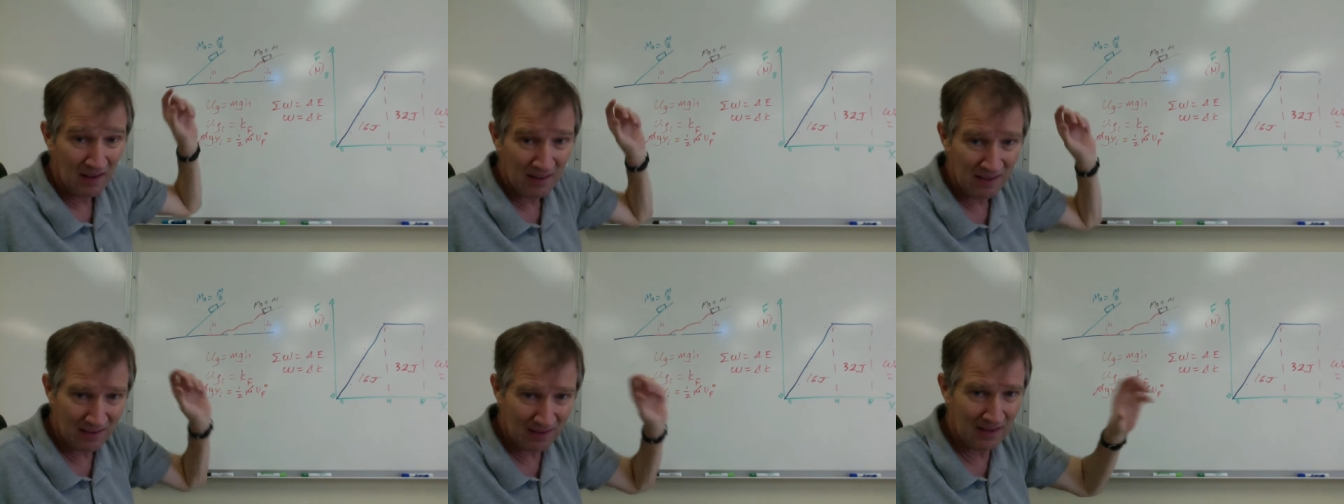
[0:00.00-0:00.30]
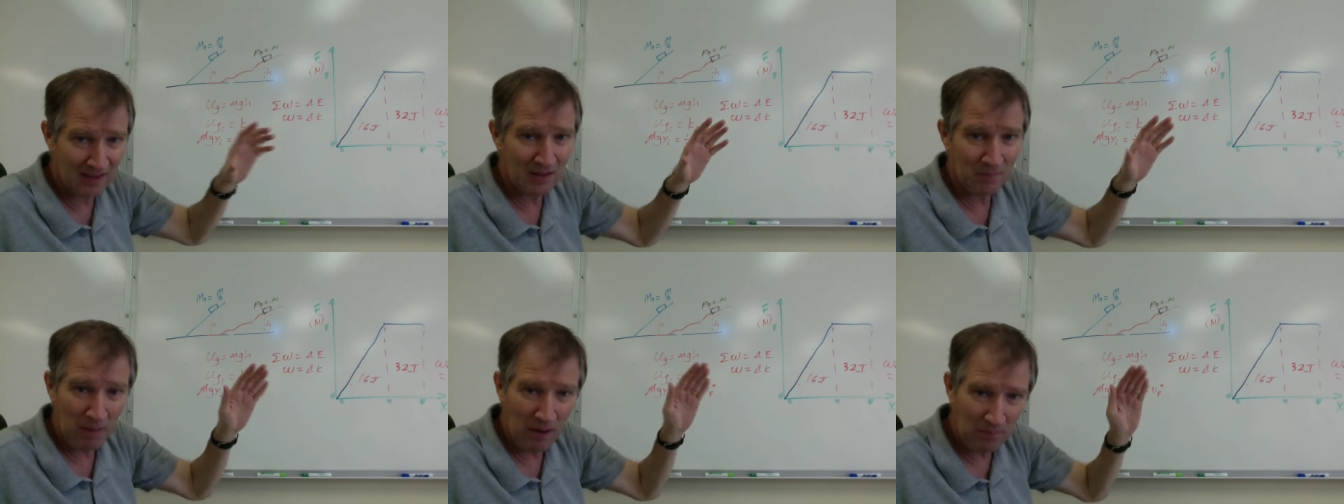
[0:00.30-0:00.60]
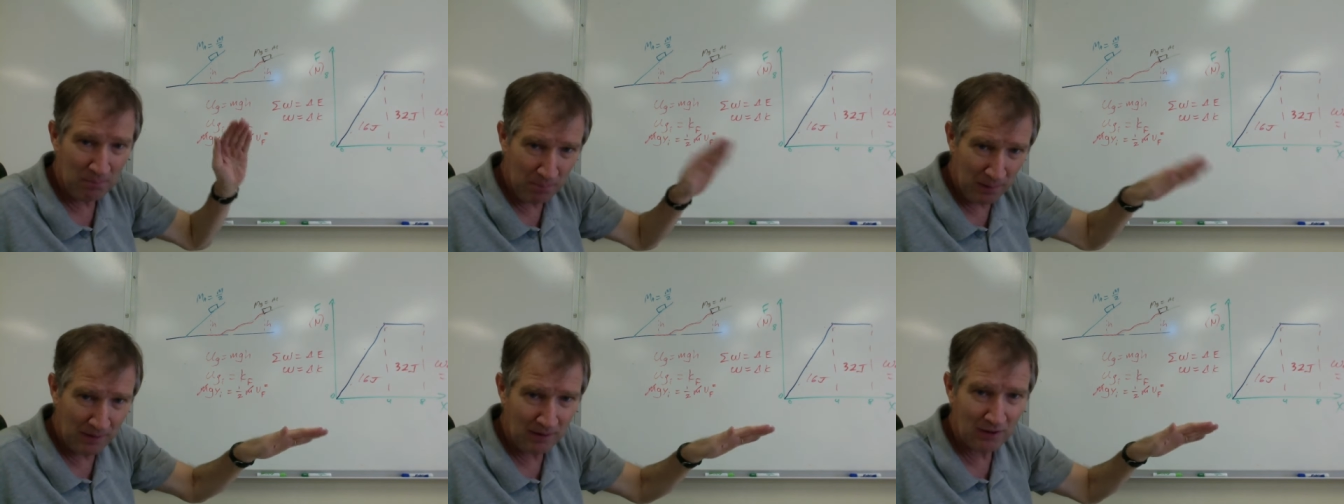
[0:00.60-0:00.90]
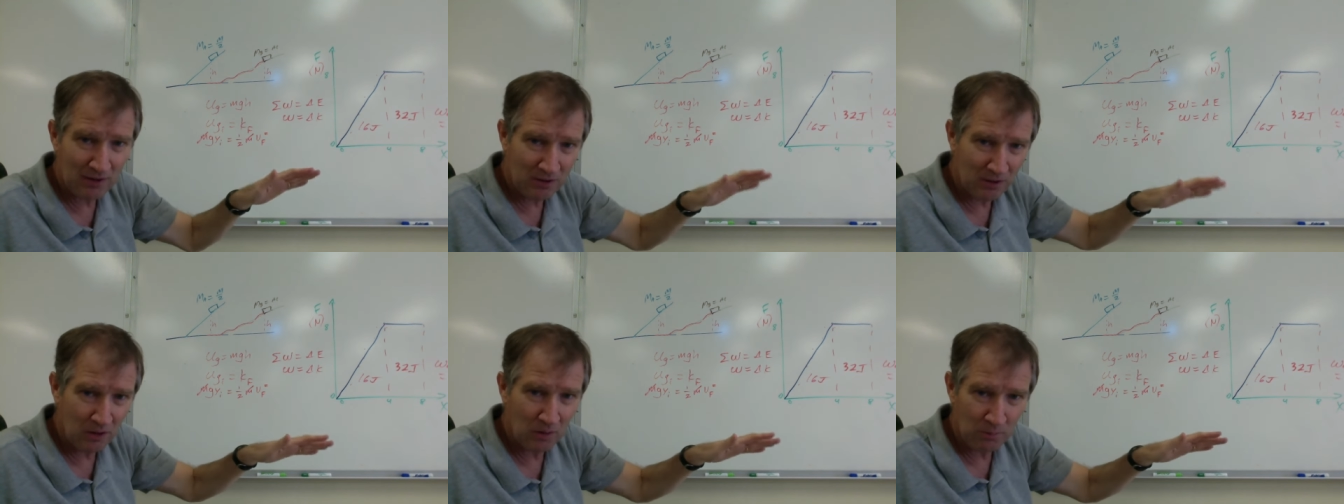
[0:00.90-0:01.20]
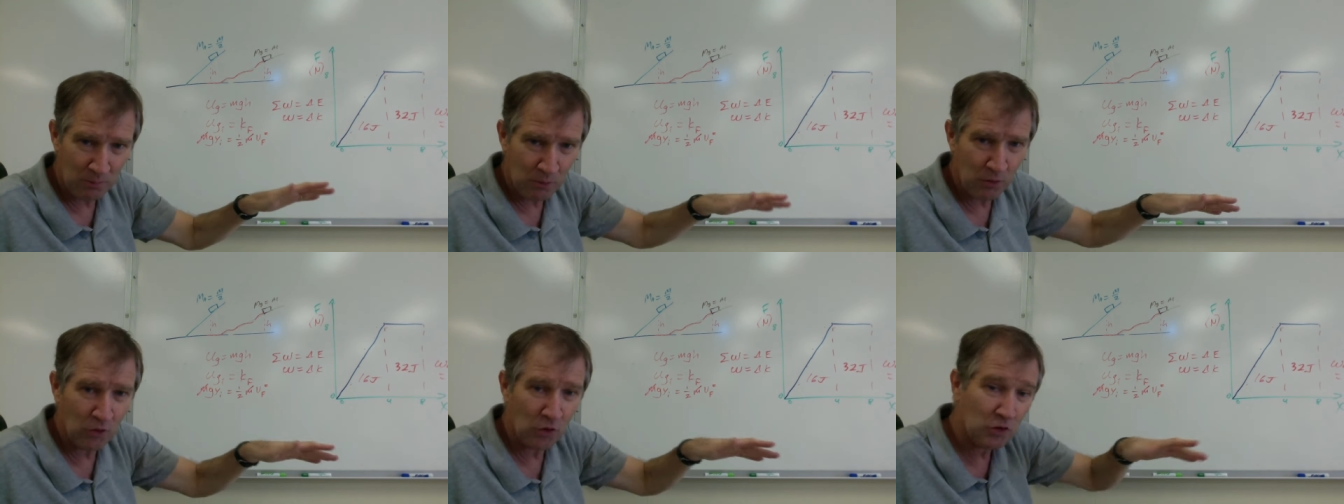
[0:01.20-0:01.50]
think about bunny
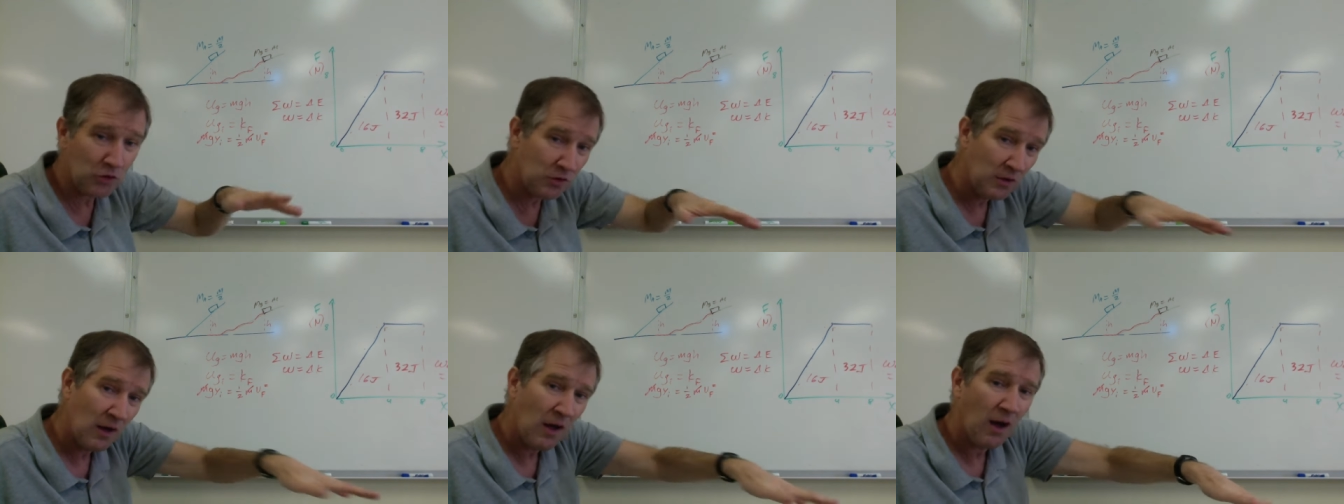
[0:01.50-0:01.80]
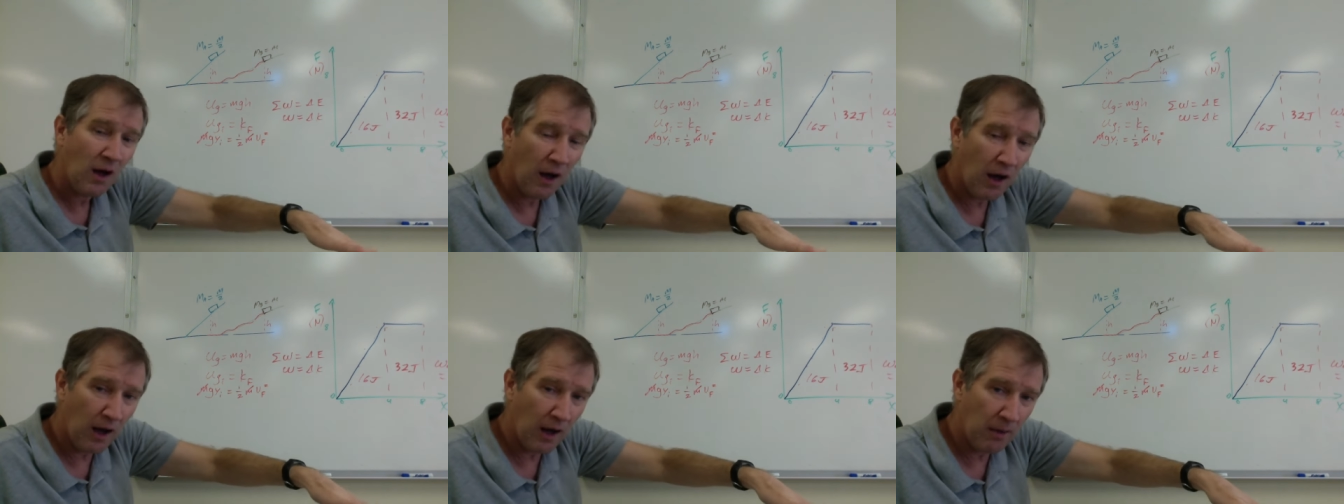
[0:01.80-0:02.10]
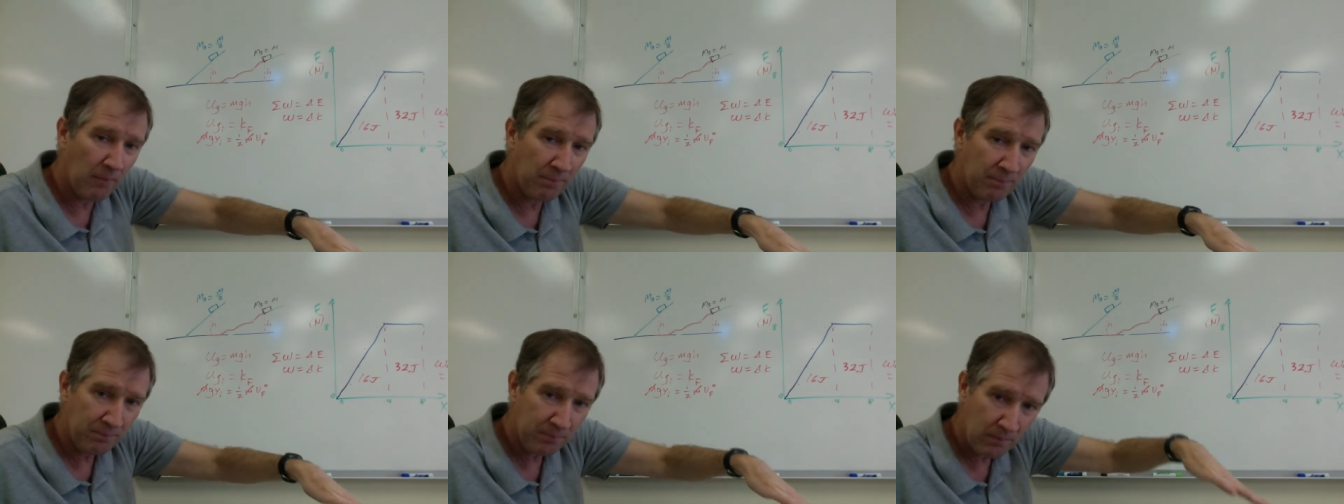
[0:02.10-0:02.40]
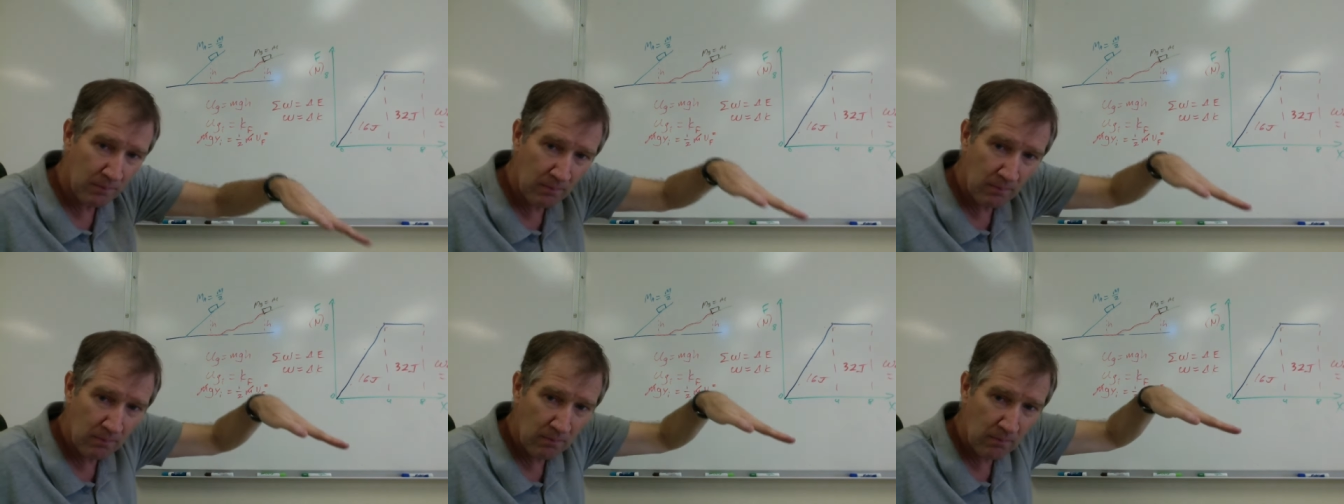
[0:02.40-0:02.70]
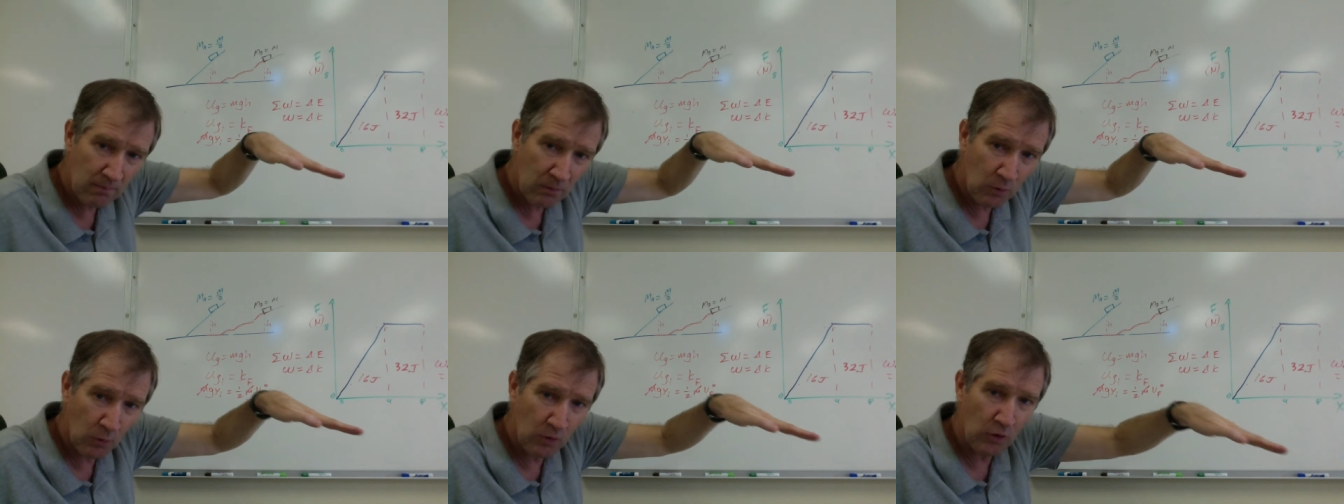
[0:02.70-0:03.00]
slope, Bruce, um,
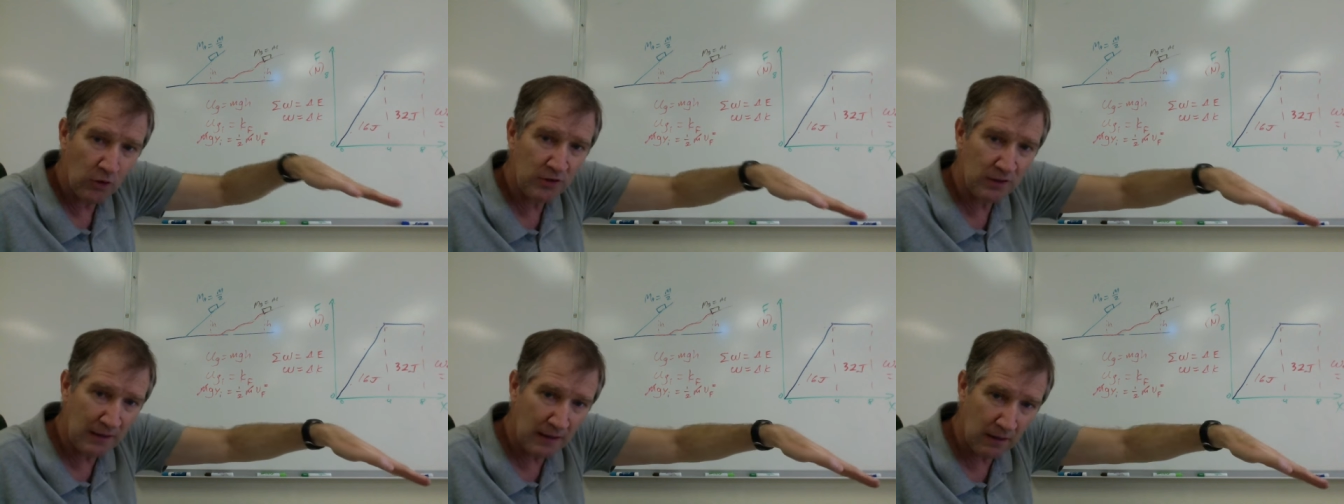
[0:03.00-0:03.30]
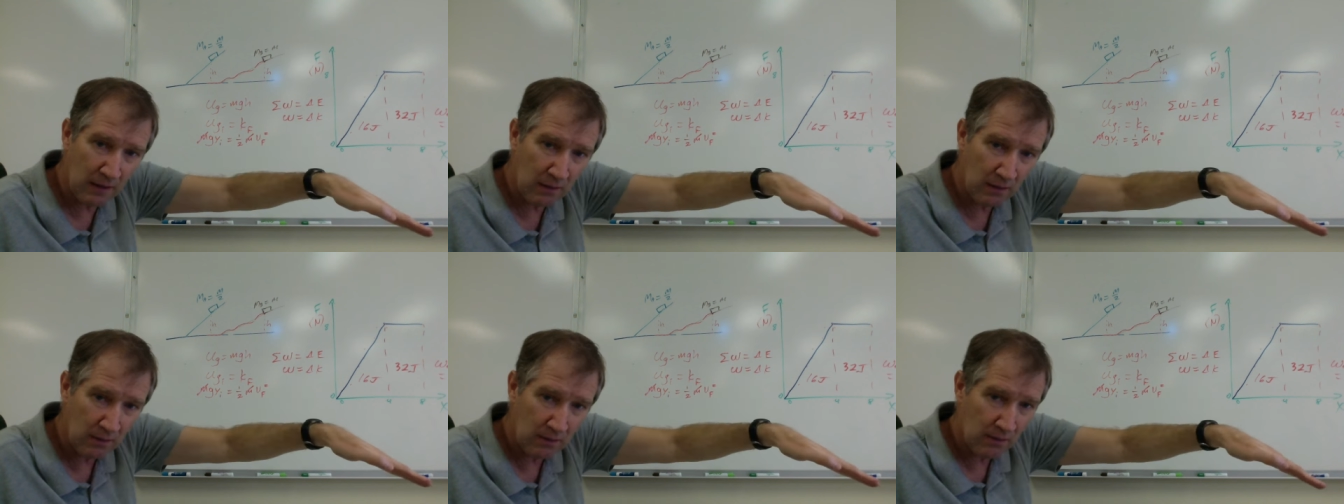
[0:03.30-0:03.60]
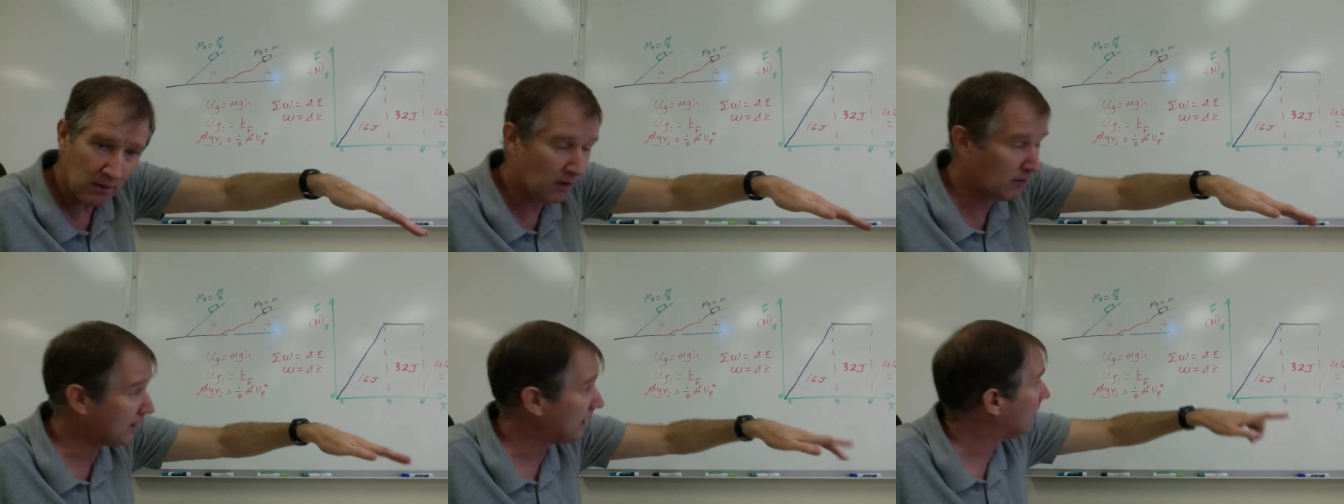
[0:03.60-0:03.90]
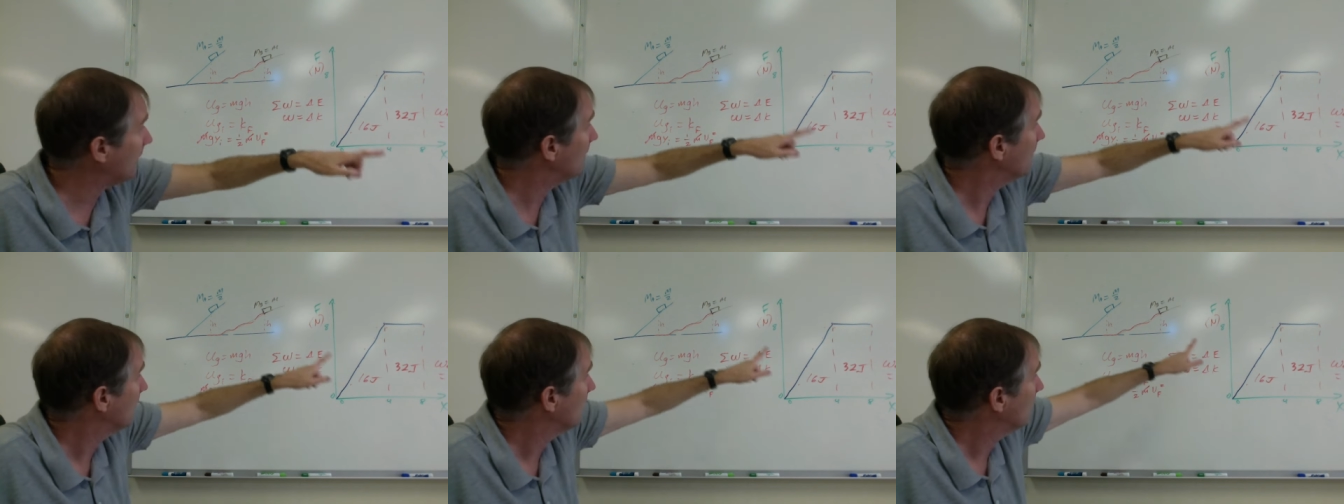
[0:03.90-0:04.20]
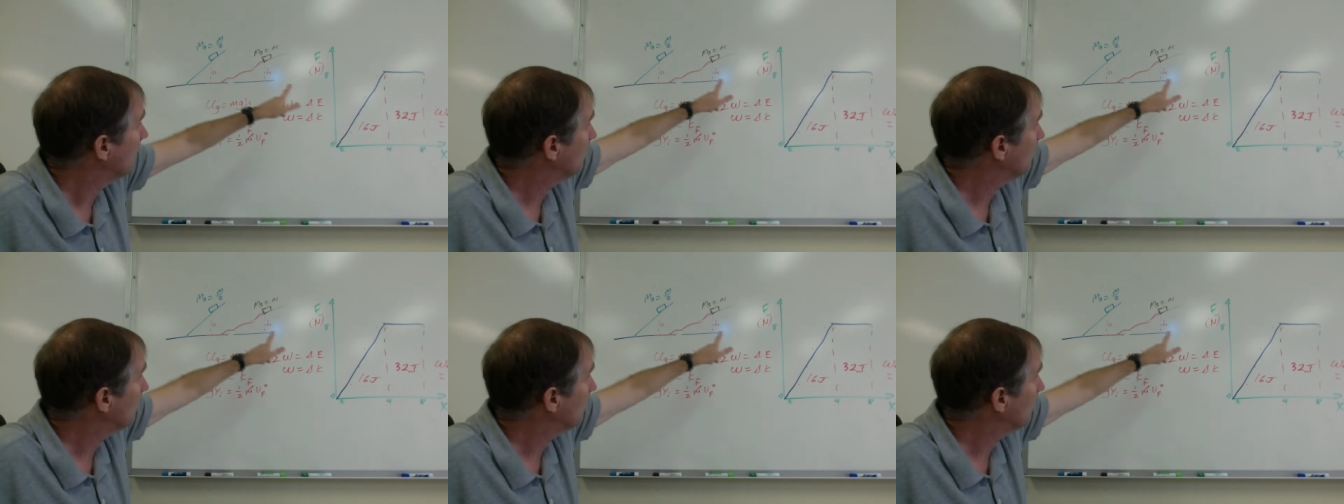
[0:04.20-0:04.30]
when you're skiing. Okay,